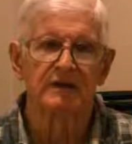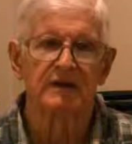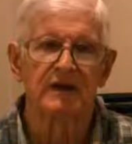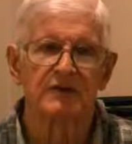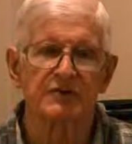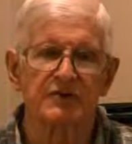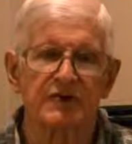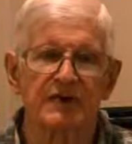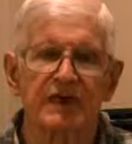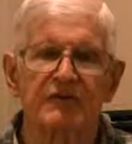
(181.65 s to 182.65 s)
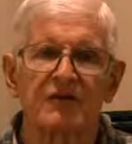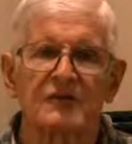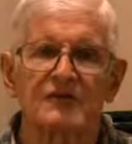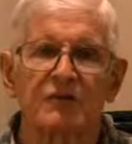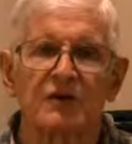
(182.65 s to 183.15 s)
Thank you very
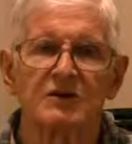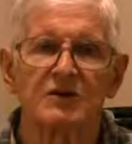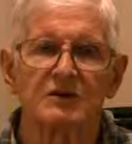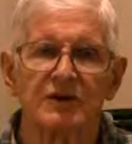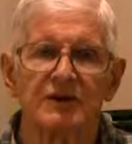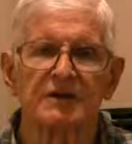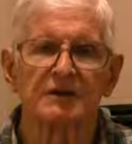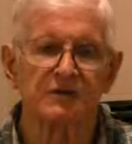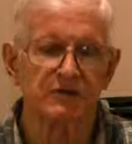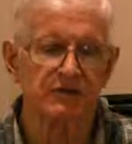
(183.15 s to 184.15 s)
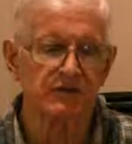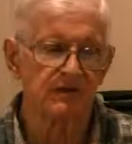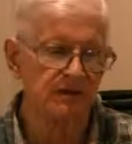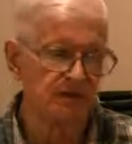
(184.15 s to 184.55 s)
much for watching Plain Truth.